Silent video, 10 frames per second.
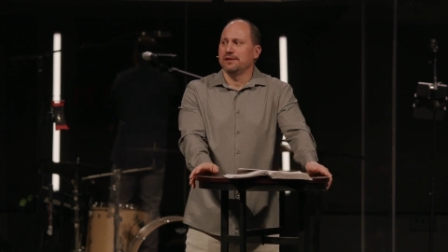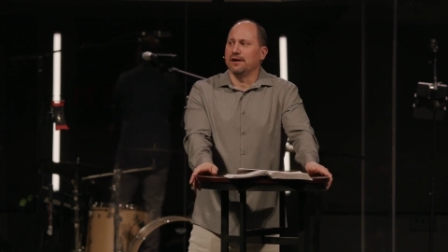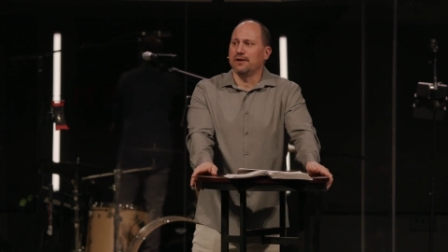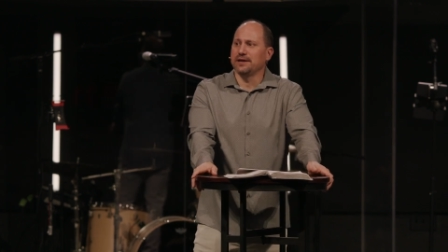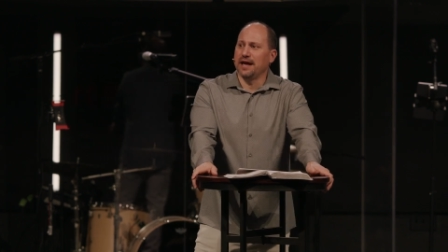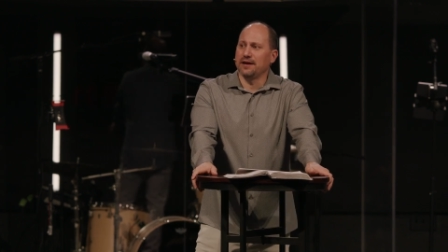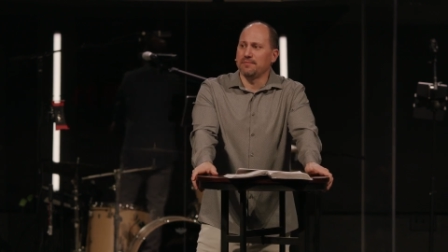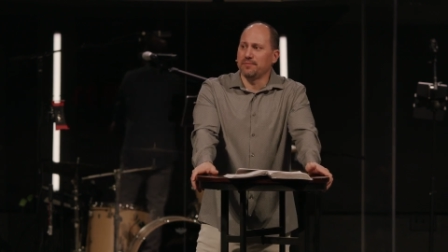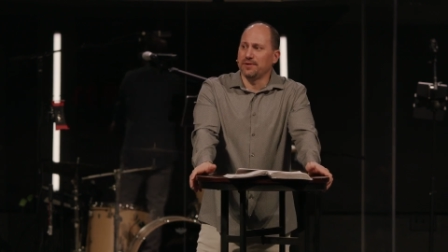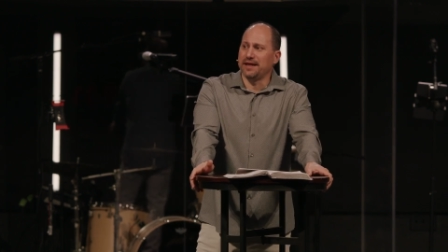Oh, yeah, I
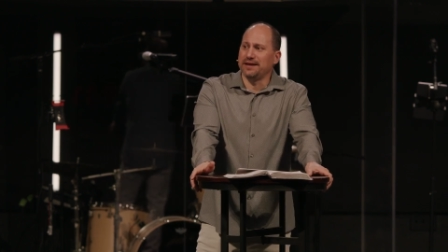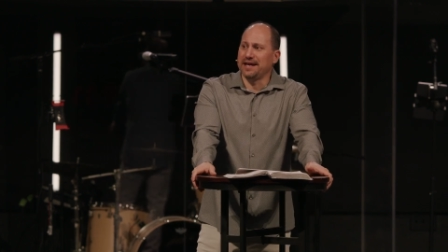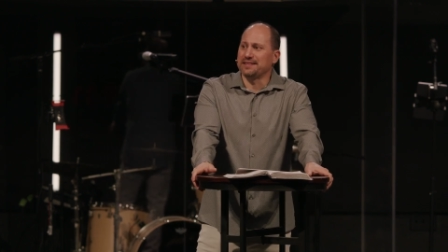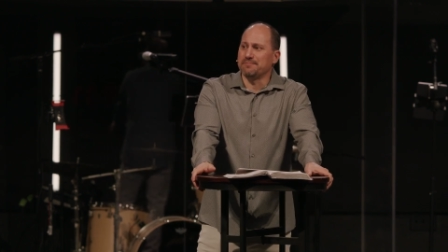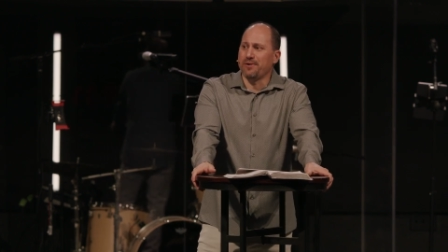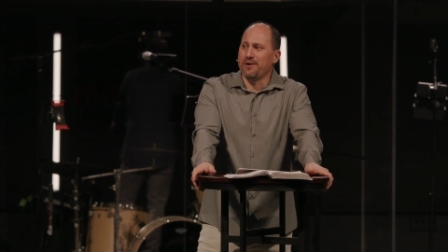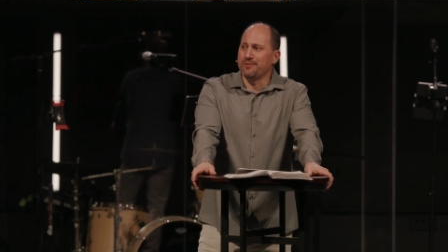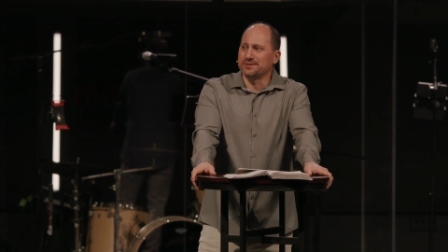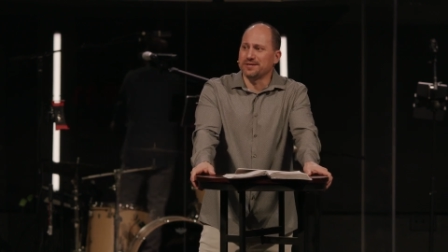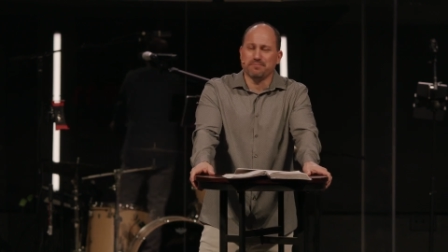remember that night that Paul
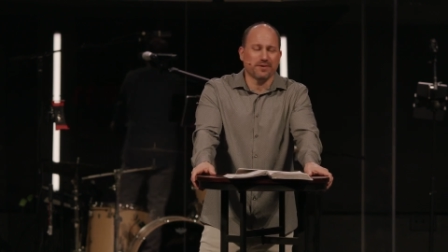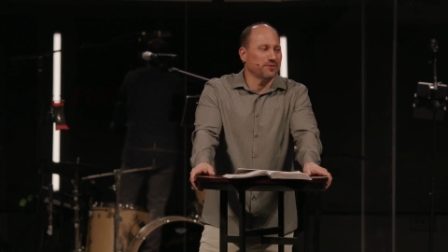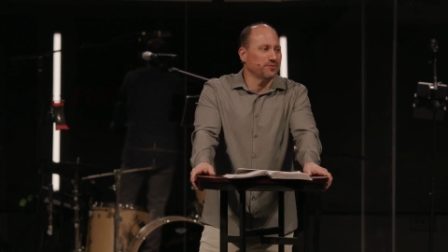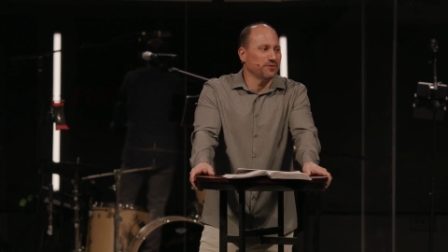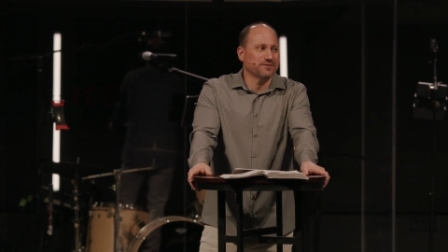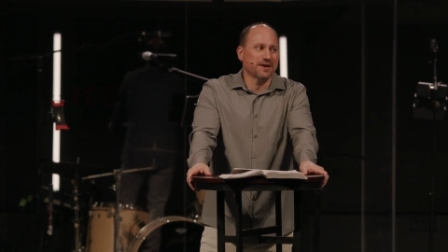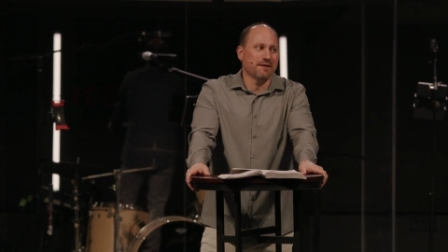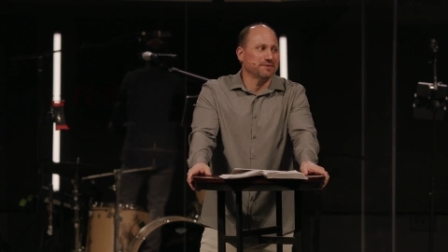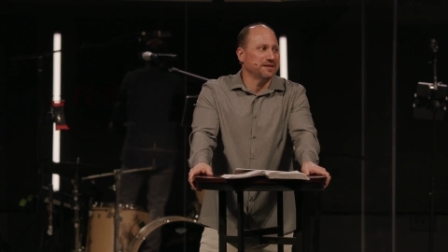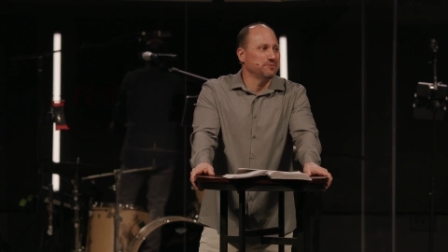was up on the
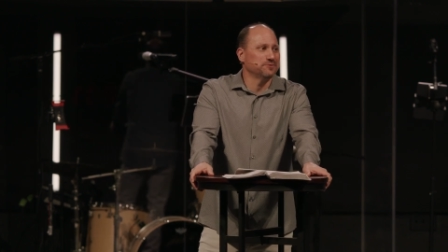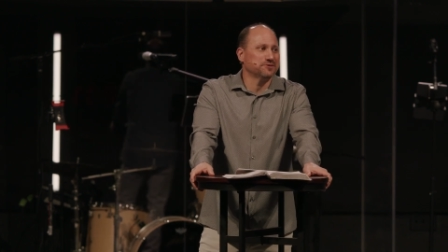rooftop and he was